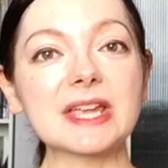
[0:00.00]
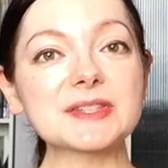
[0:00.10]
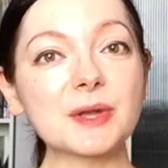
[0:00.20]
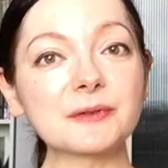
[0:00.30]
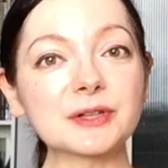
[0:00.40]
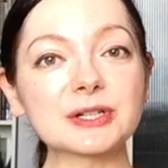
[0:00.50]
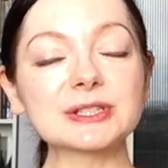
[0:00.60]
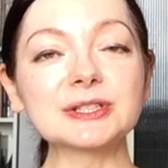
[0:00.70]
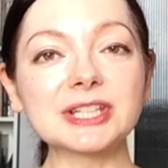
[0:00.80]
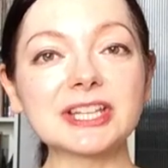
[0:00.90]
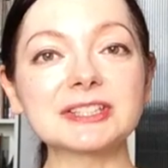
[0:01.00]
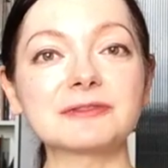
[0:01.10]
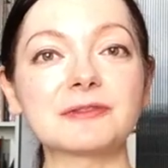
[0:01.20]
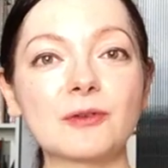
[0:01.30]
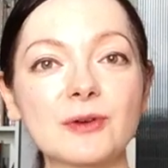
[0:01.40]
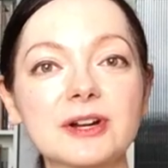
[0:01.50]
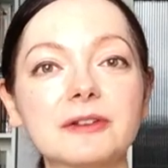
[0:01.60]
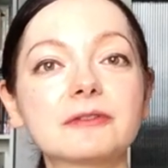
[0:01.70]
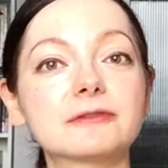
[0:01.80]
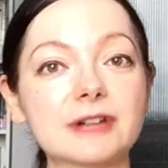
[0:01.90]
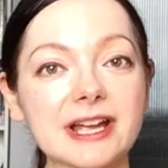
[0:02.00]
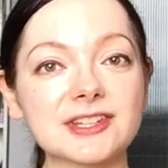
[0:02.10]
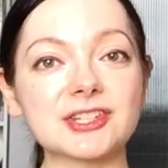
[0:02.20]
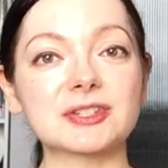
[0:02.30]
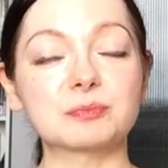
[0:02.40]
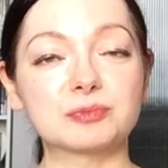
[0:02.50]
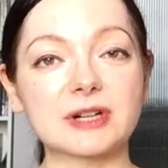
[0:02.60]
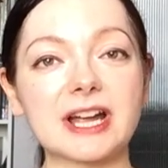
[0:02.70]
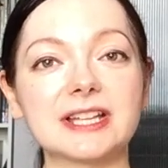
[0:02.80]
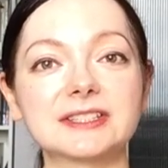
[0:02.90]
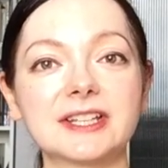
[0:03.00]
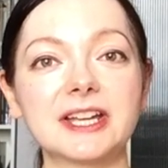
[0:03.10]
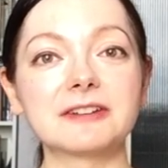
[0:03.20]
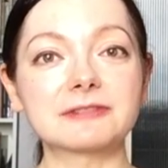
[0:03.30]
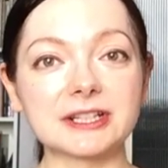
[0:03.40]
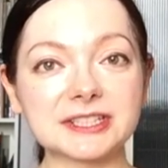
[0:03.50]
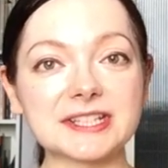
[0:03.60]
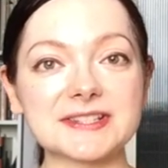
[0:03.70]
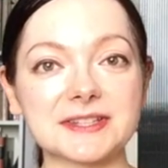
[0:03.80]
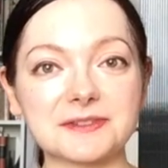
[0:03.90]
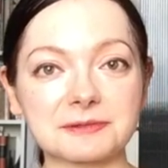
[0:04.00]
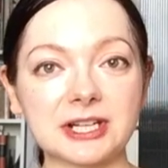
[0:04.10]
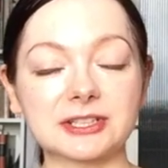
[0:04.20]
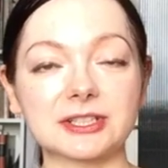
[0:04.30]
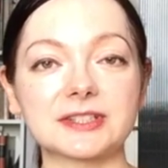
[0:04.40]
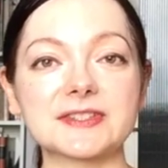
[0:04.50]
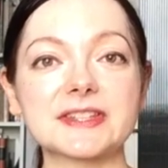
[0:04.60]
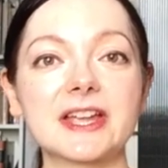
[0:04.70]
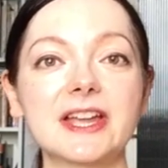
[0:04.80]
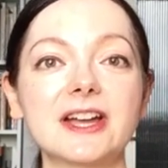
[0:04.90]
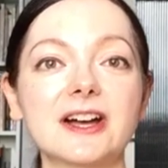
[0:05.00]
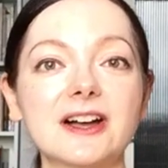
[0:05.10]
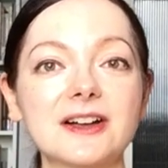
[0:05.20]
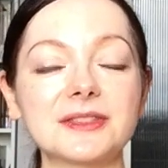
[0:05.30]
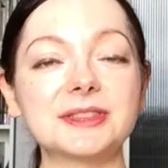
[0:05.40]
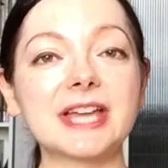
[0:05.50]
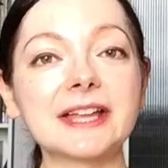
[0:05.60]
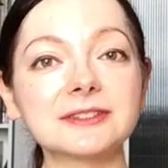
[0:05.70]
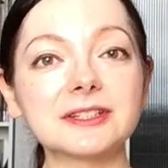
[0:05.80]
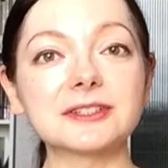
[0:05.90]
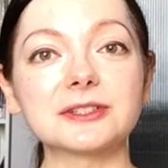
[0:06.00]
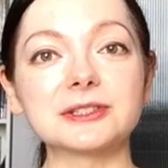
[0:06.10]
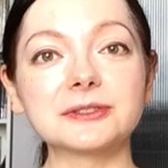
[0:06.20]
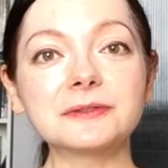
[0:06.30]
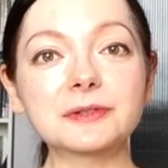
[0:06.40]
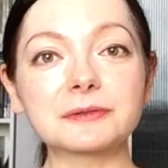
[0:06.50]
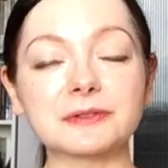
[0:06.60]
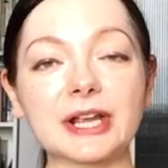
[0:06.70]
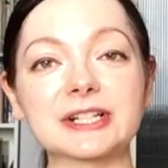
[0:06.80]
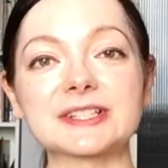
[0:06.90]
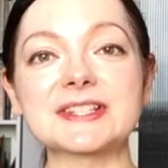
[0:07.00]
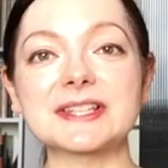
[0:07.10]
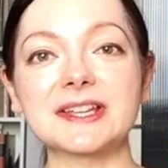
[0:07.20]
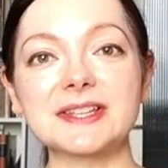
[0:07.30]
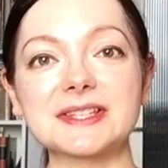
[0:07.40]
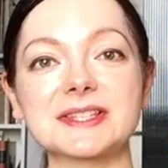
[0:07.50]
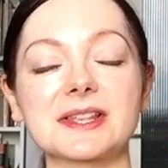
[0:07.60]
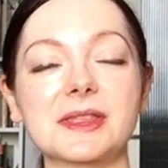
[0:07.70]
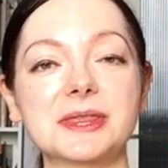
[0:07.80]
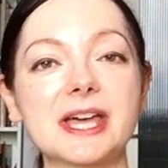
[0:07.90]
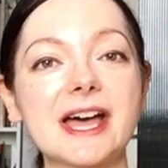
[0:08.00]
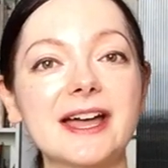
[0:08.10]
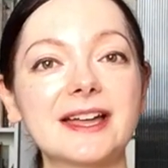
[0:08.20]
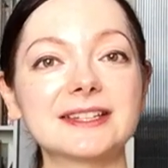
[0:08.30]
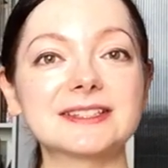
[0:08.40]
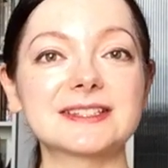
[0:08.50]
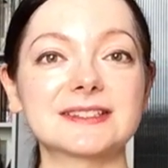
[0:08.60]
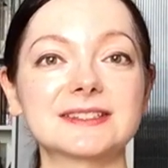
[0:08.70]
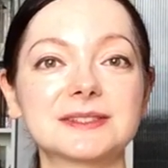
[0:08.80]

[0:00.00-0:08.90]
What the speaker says: So if you're looking for a fresh, bright frankincense fragrance, then look for fragrances that